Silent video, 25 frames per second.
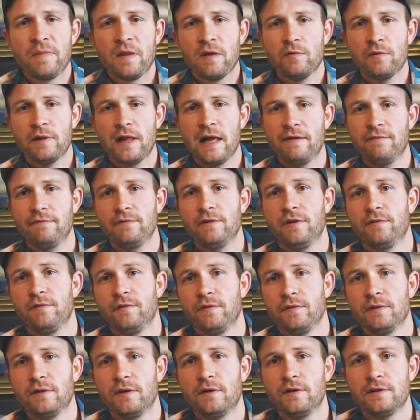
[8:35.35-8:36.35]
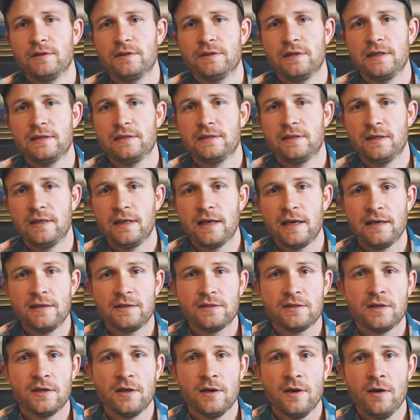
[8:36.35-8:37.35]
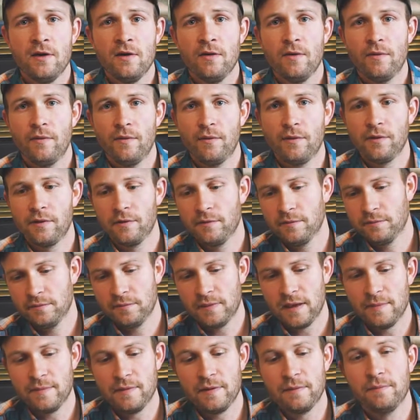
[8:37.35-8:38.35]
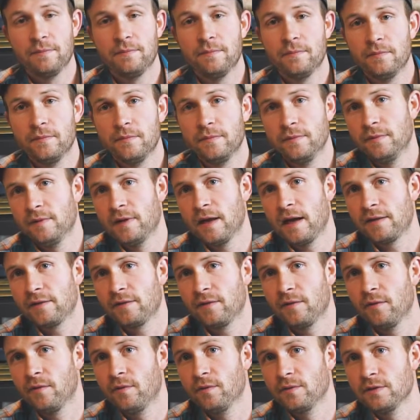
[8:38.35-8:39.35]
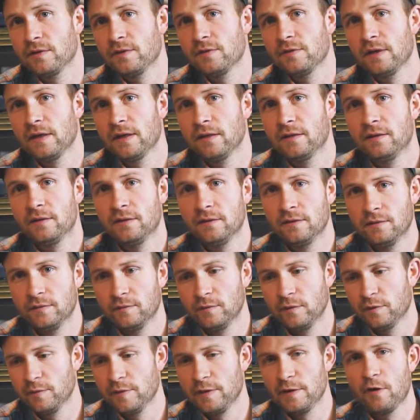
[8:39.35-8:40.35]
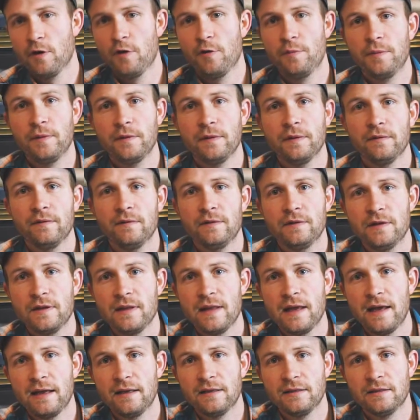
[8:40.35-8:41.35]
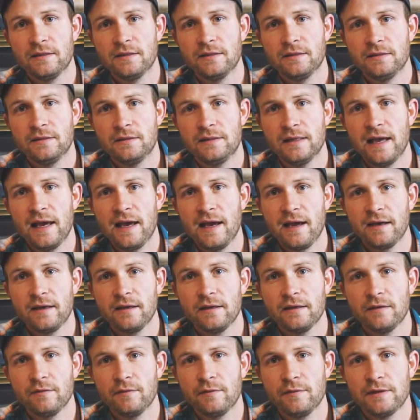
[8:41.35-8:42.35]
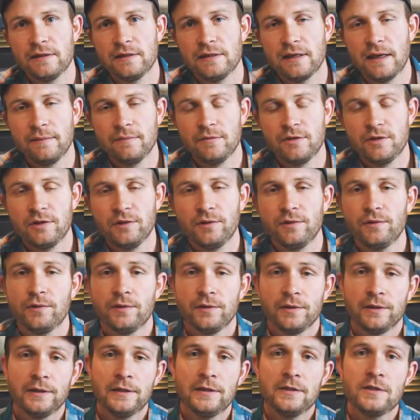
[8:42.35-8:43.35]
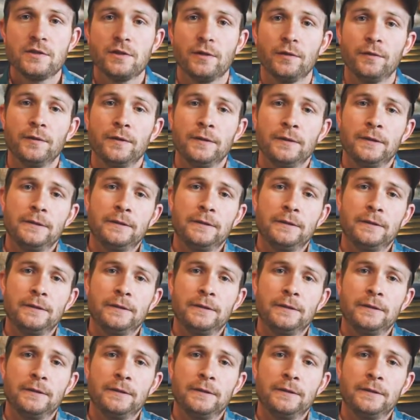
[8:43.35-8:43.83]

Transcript: will have different season dates, or maybe not the whole unit will be open to that tag with a Type 2. So